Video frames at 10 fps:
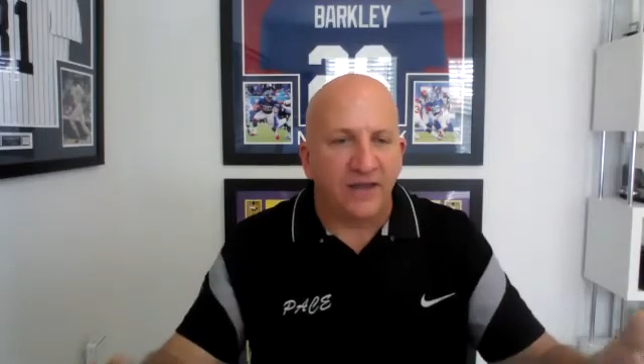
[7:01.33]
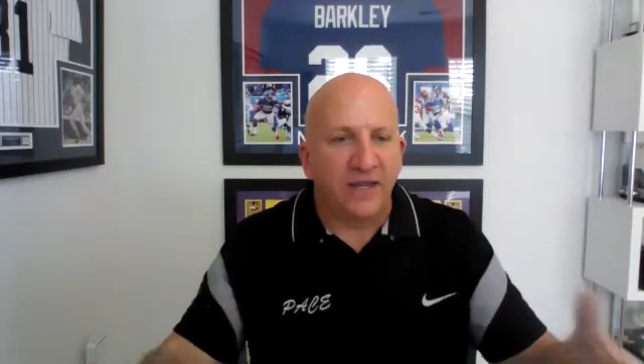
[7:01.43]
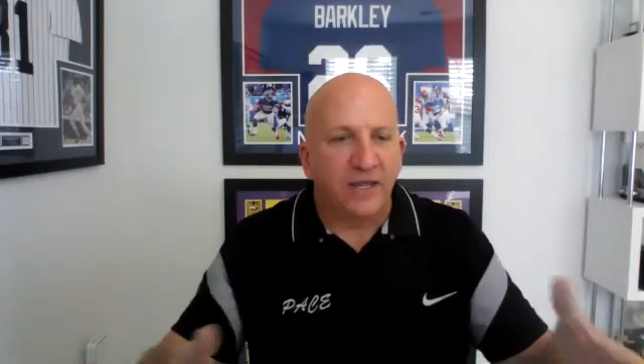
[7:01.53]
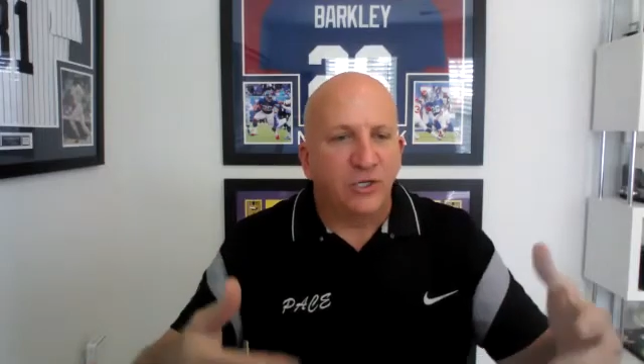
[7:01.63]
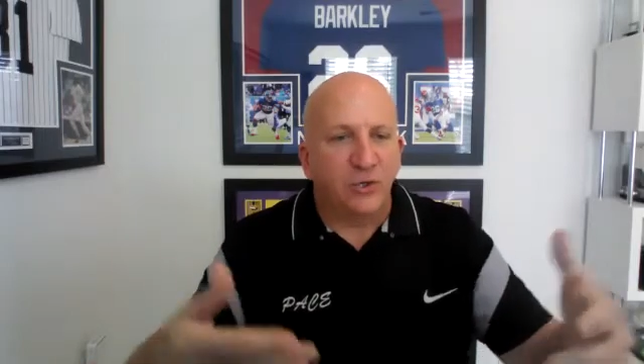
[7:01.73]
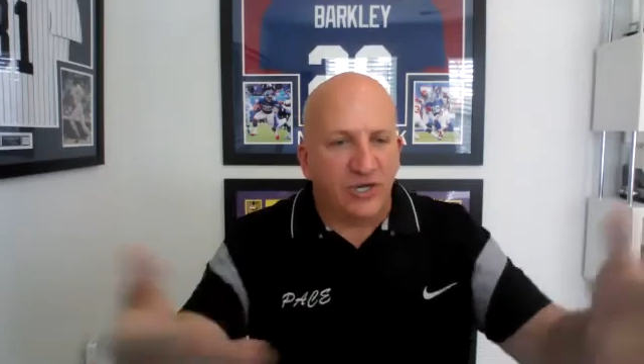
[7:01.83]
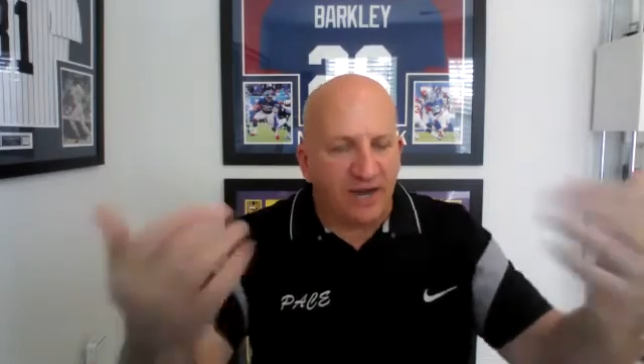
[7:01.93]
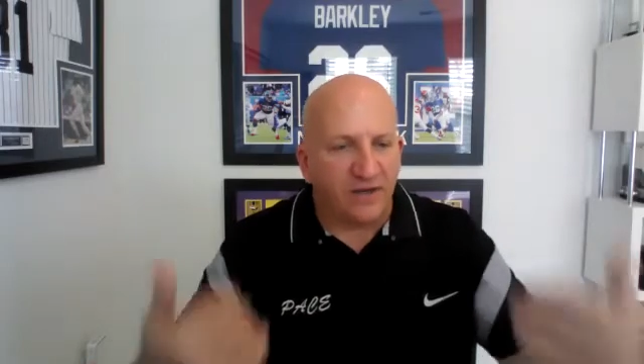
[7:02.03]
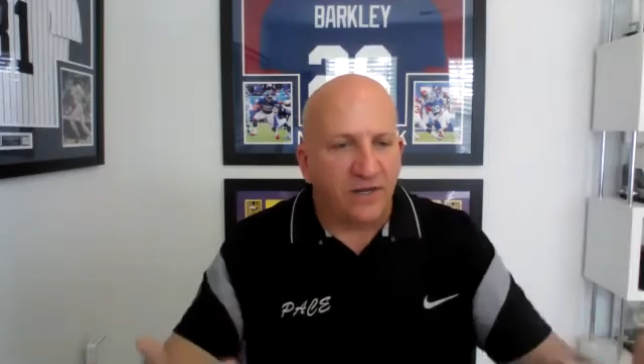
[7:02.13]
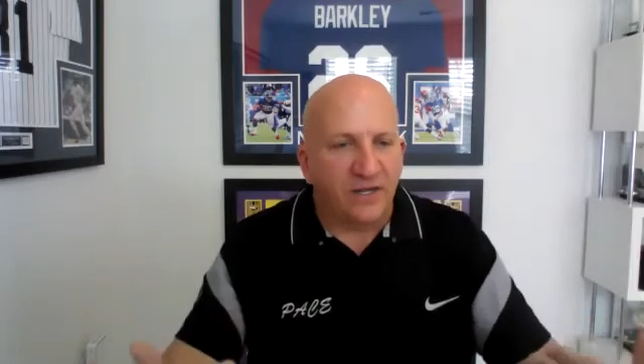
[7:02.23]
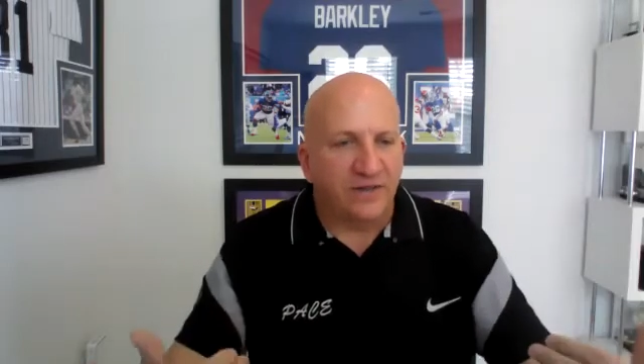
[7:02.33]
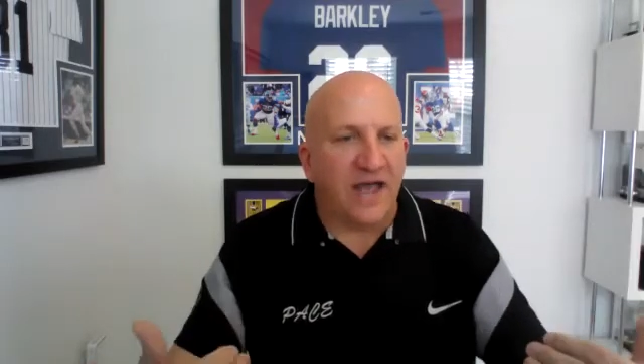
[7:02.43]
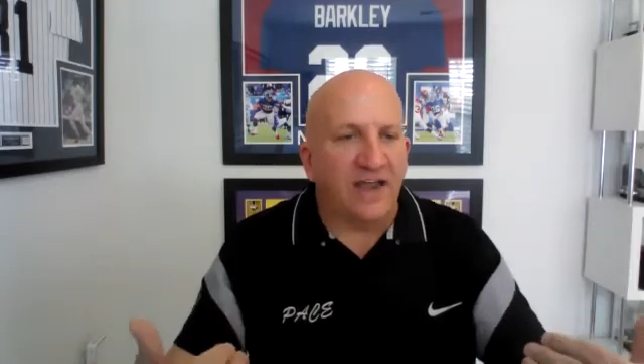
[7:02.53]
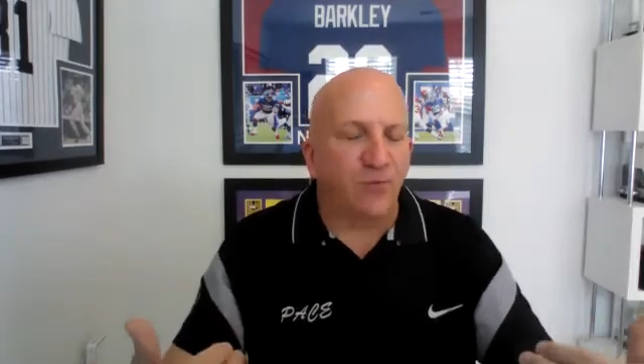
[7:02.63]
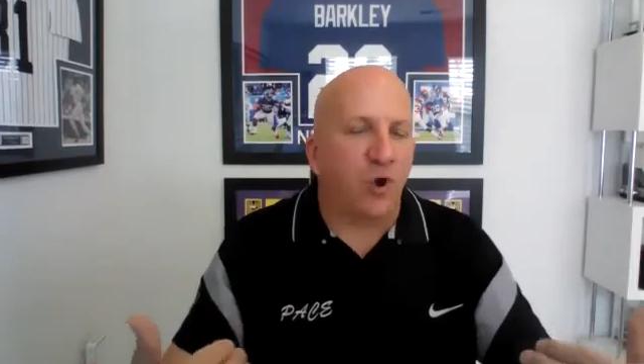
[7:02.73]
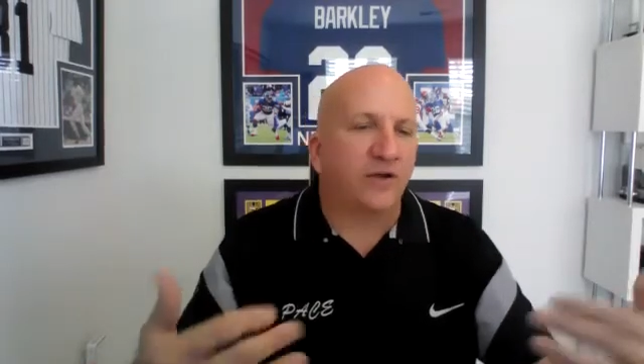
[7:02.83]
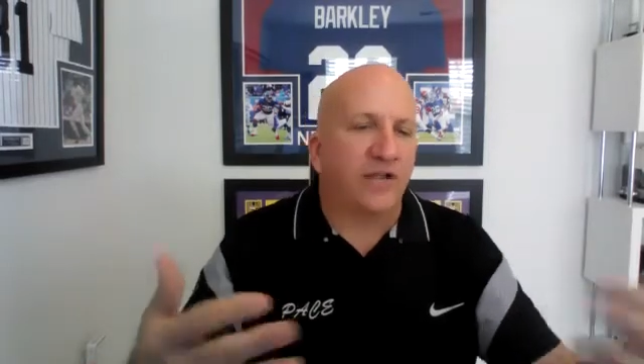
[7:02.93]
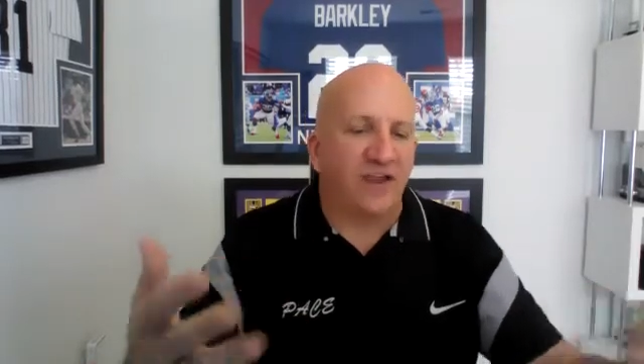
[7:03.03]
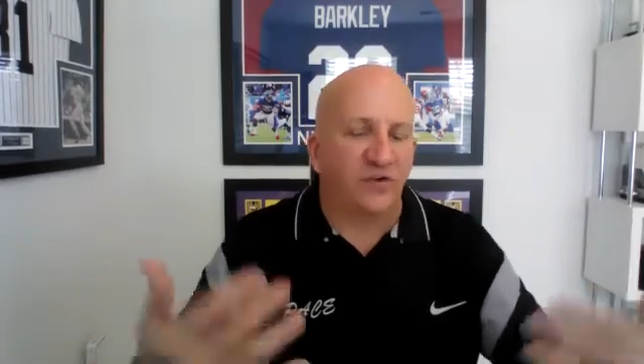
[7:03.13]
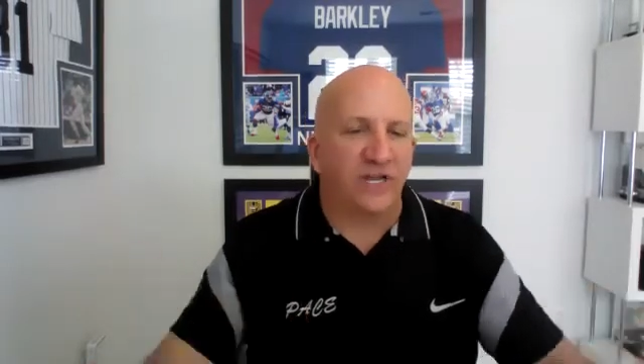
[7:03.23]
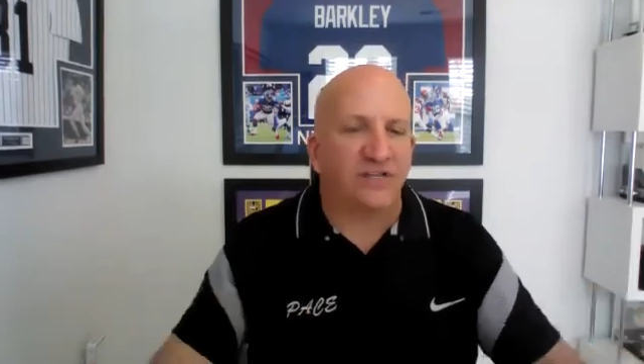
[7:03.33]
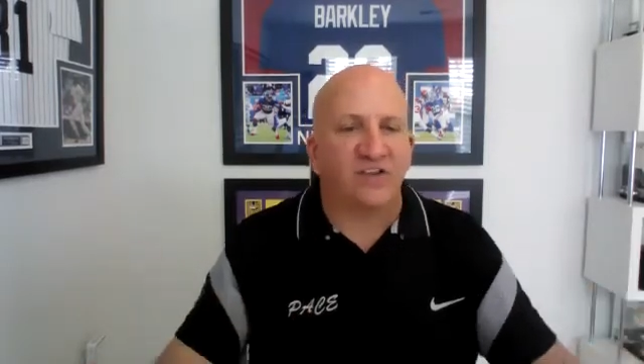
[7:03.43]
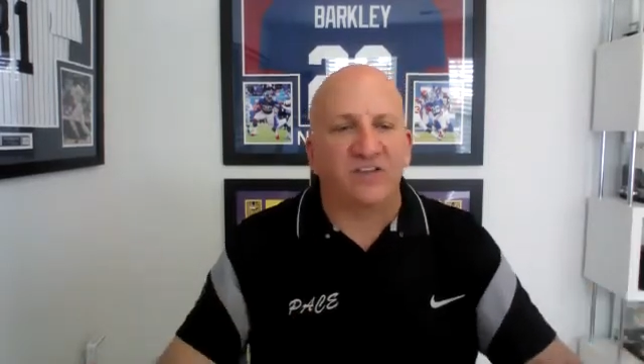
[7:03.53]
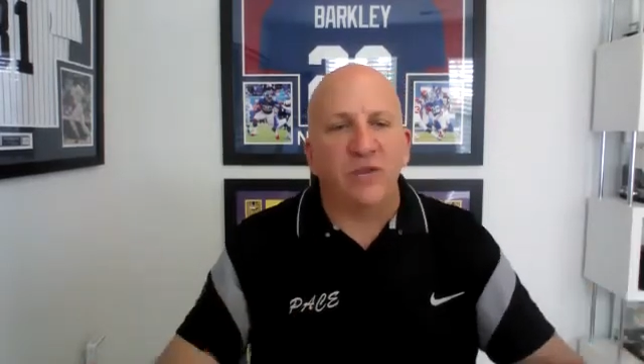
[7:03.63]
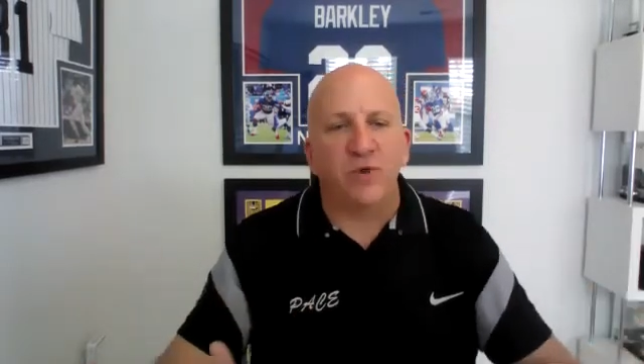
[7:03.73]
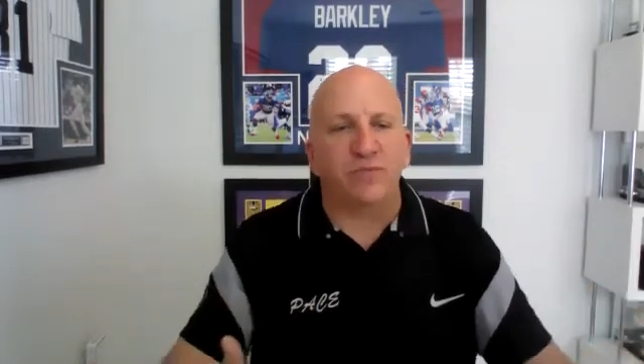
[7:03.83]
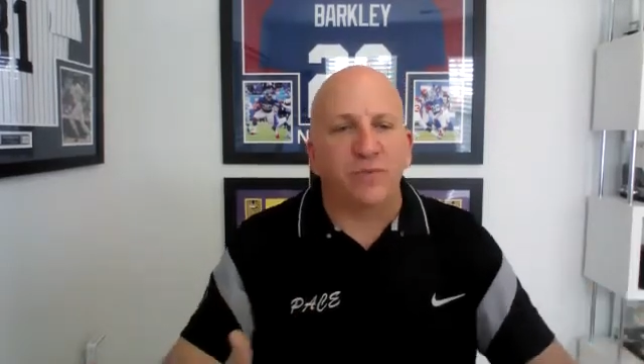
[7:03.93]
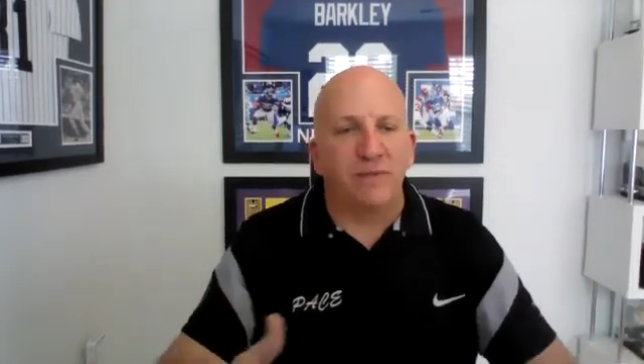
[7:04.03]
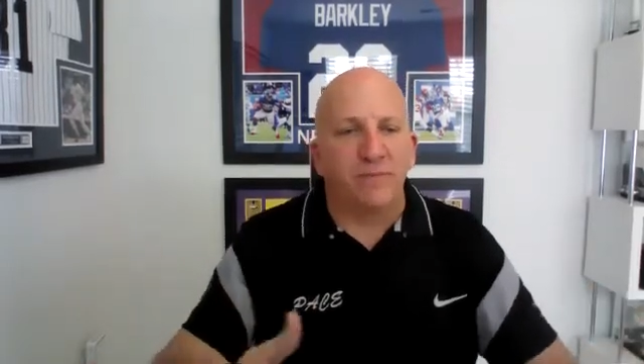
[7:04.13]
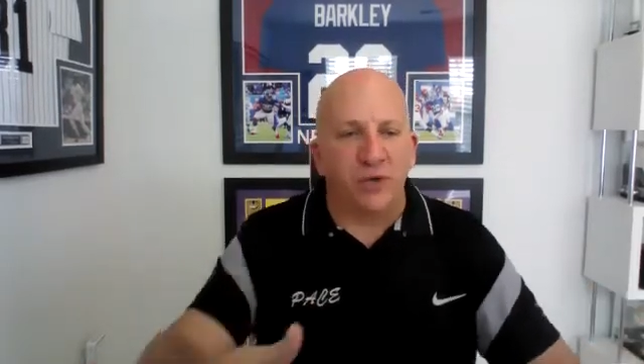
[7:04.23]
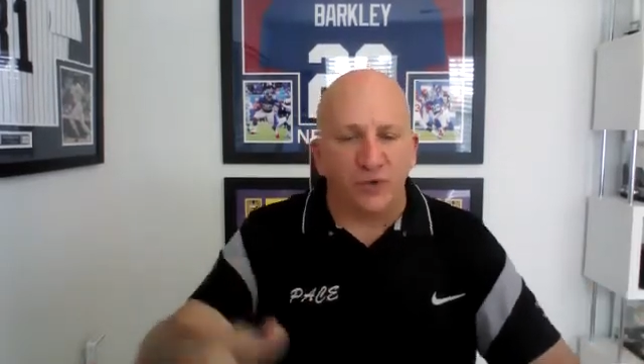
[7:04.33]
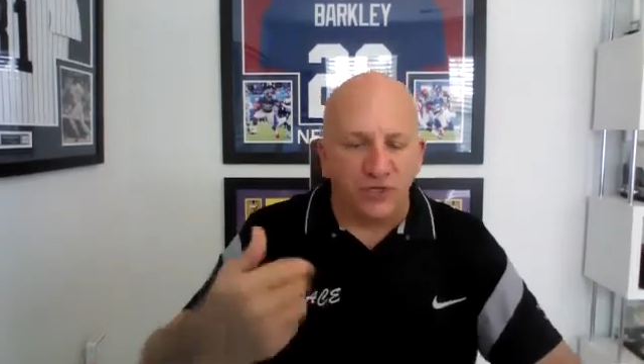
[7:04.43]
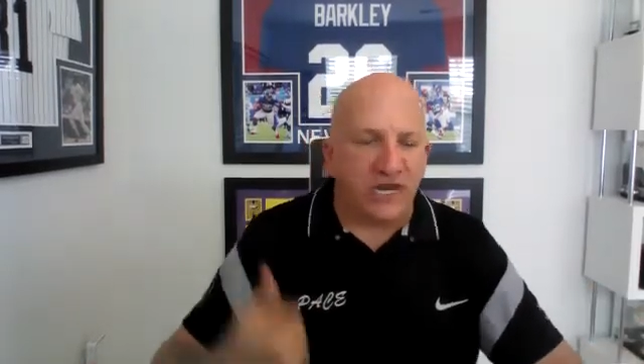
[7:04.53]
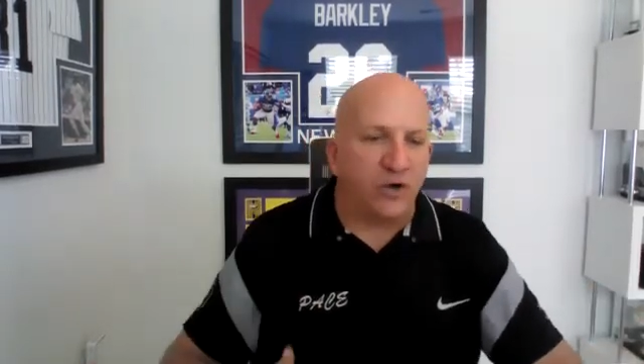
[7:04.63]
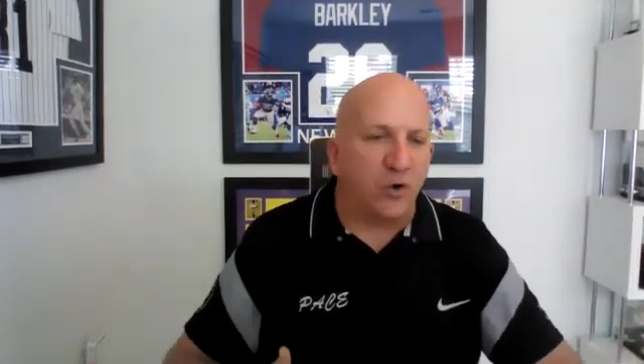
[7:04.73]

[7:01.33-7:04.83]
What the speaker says: You get live broadcast, so you get to see what's being built. You get an